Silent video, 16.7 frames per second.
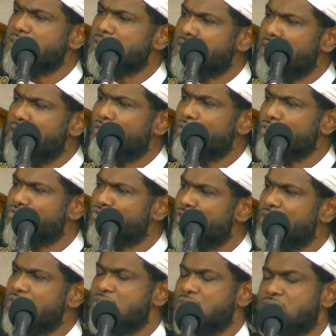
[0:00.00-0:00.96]
a sacred
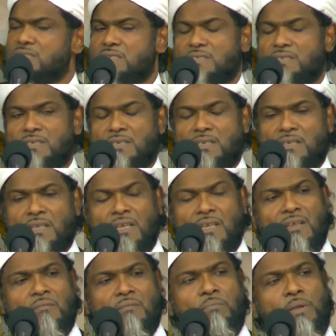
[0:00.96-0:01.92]
trust.
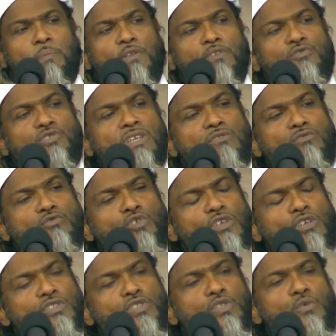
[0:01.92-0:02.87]
People
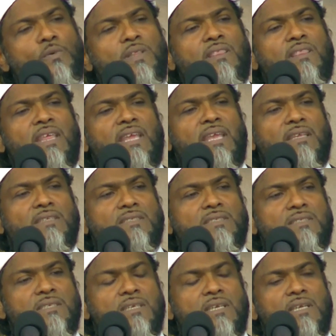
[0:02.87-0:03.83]
entrust you with
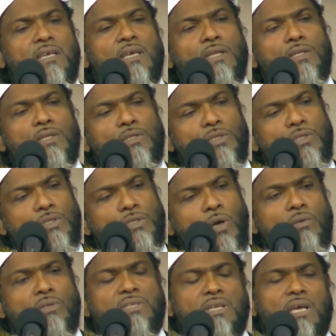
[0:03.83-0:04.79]
things.
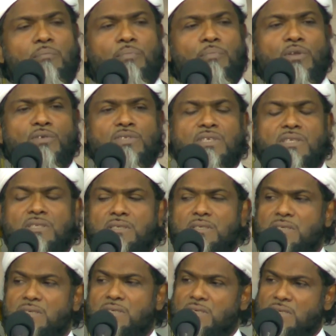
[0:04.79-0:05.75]
Don't abuse
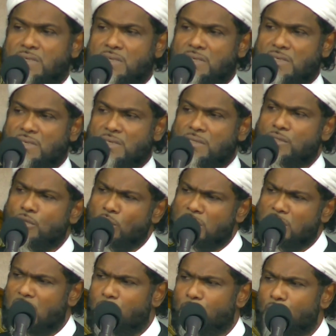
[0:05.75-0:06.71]
it.
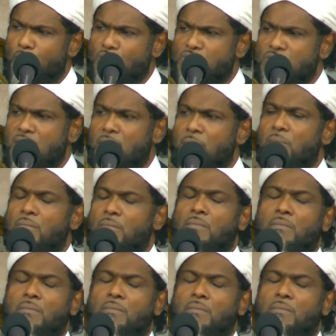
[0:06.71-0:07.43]
Don't abuse them.